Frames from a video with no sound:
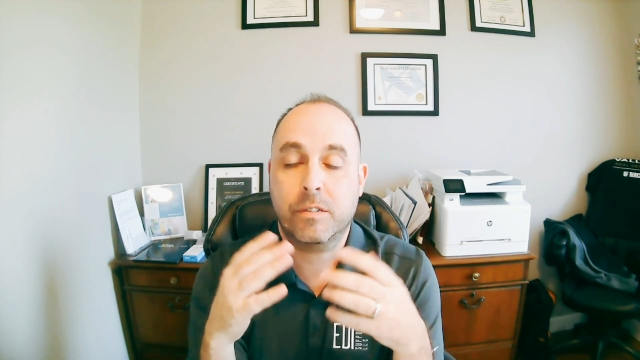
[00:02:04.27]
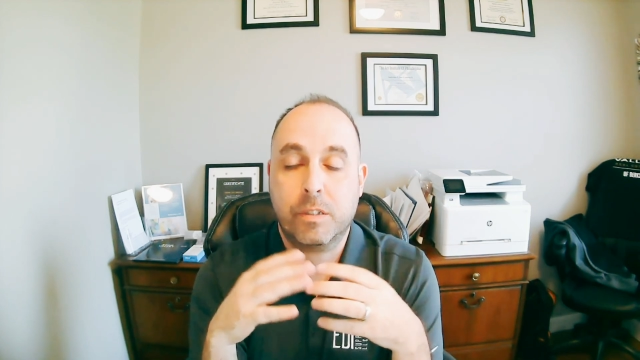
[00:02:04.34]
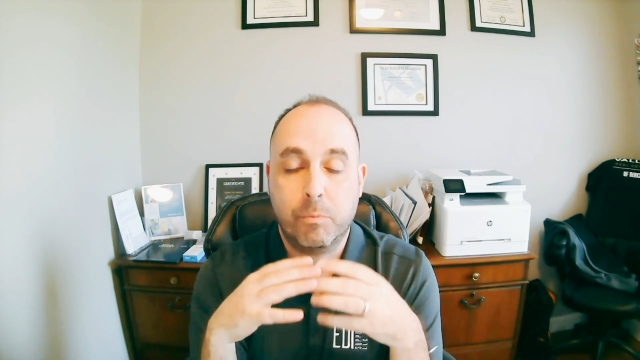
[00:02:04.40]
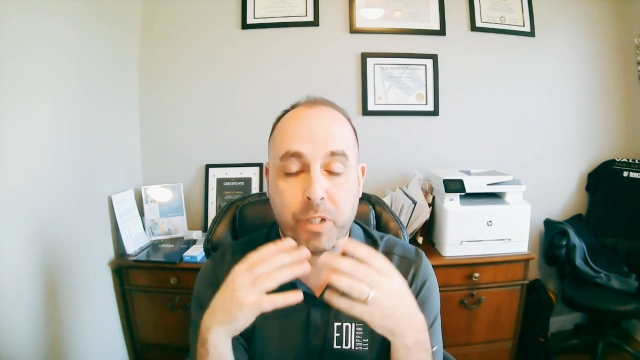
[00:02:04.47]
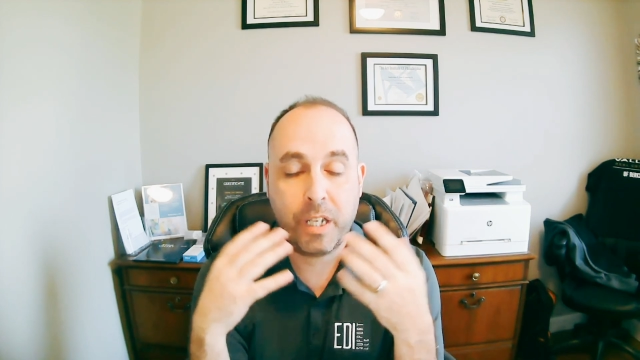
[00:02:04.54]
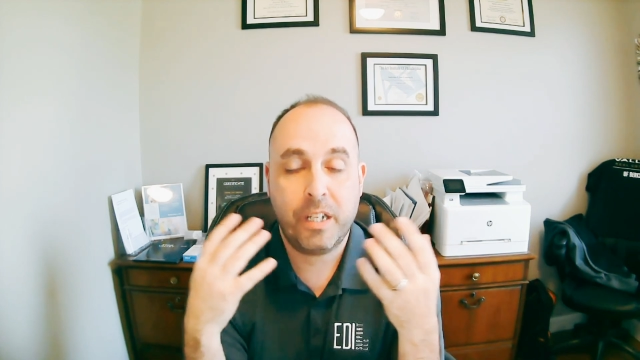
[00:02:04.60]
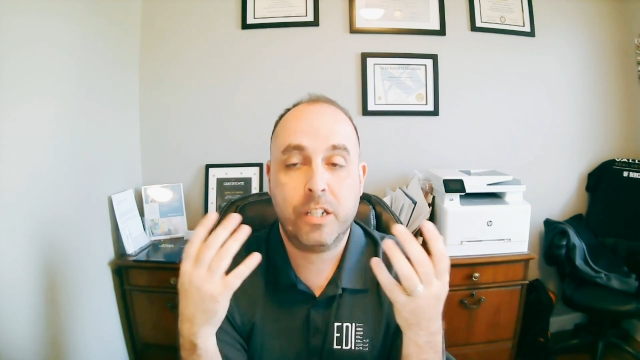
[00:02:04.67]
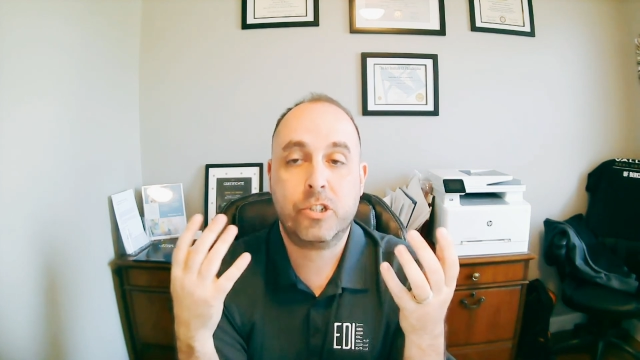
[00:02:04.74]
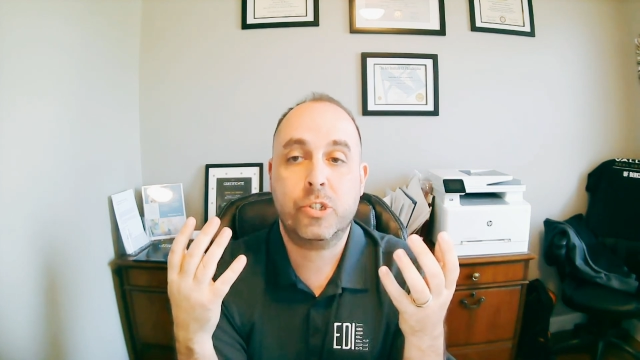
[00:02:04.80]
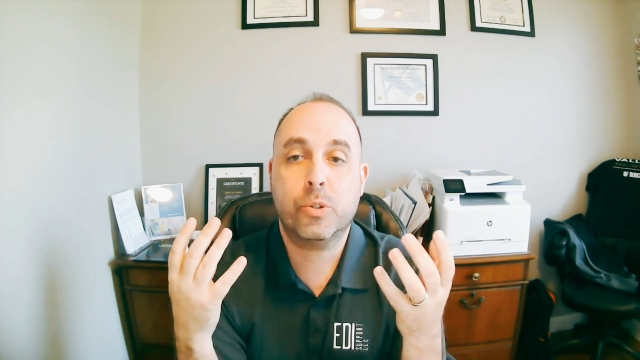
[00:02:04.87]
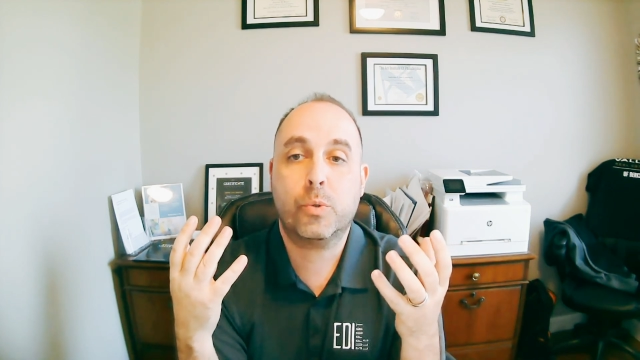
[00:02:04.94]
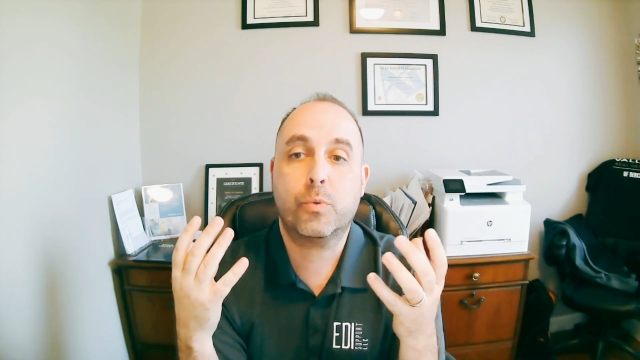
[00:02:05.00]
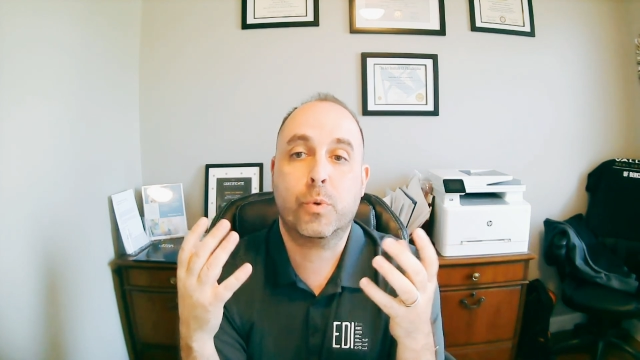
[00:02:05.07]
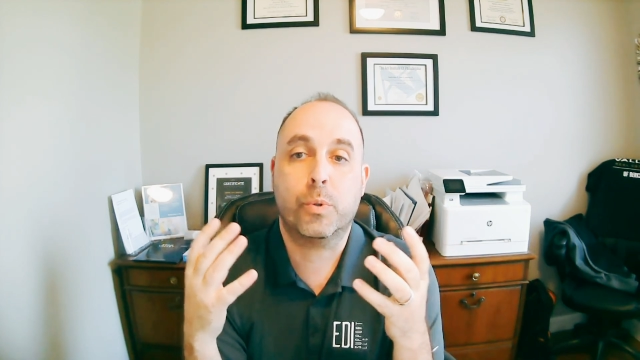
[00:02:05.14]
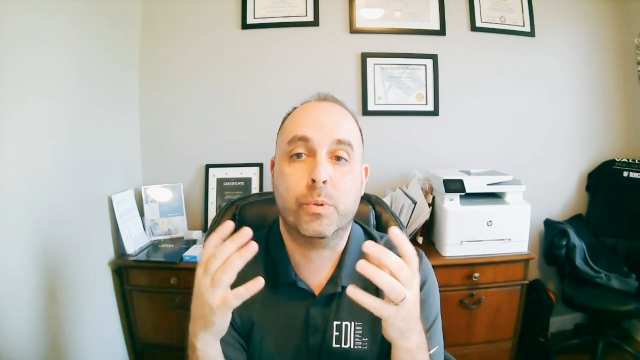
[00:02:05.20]
some
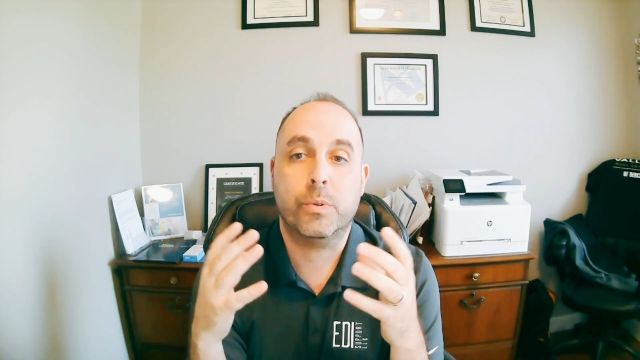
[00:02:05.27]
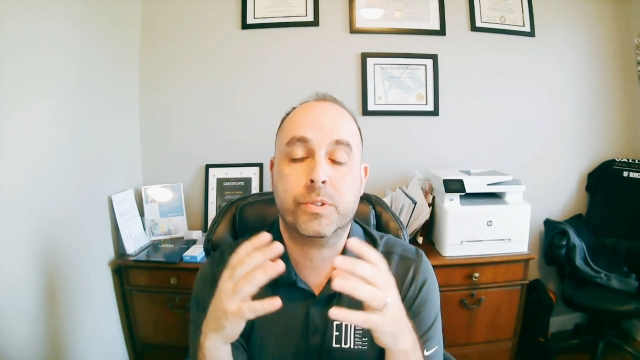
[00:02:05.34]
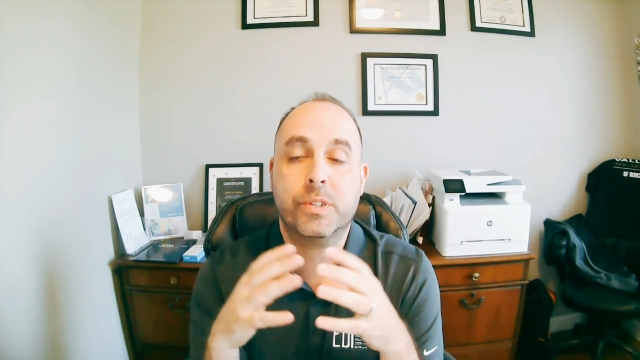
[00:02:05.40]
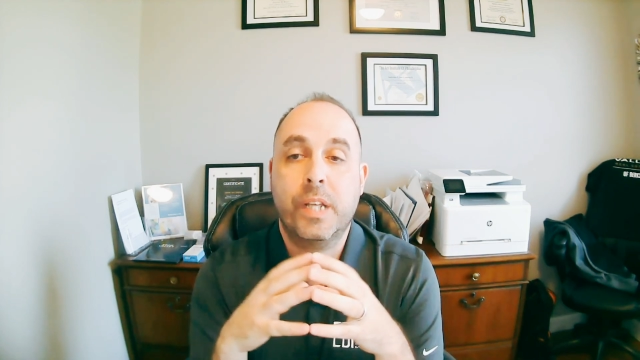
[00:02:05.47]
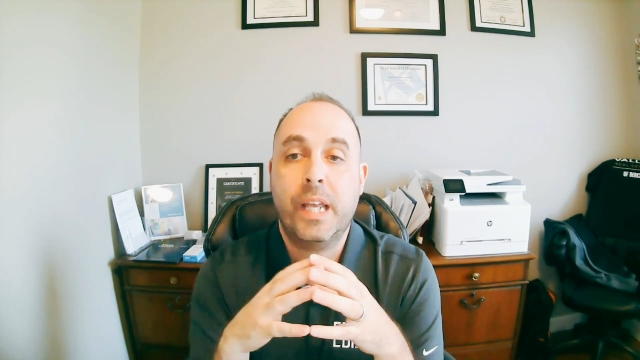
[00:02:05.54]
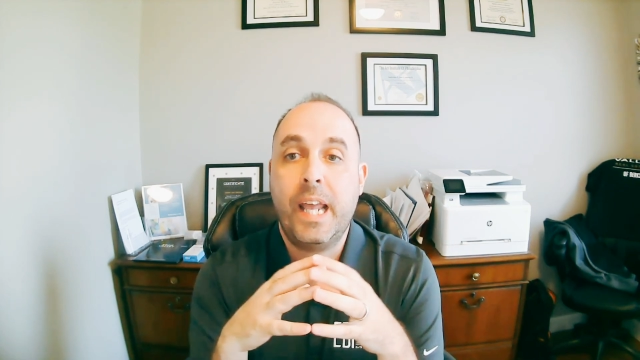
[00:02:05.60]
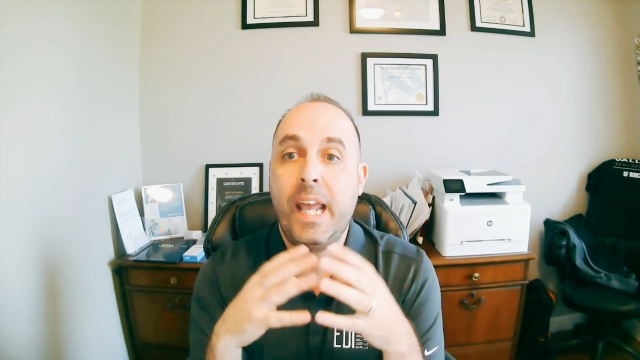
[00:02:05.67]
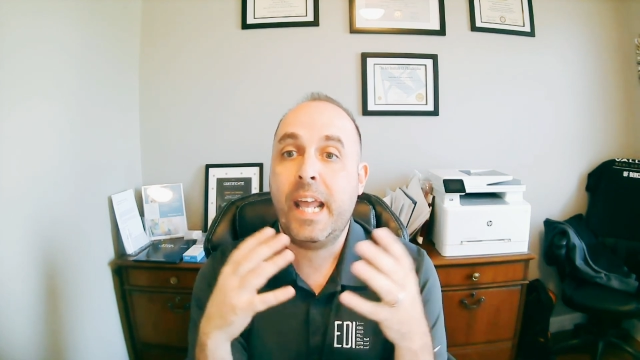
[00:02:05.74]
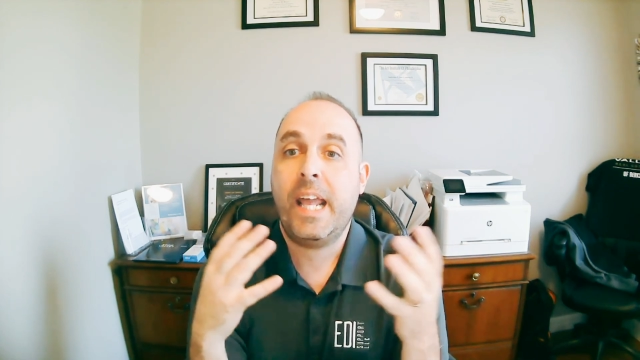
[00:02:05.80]
conditional rules,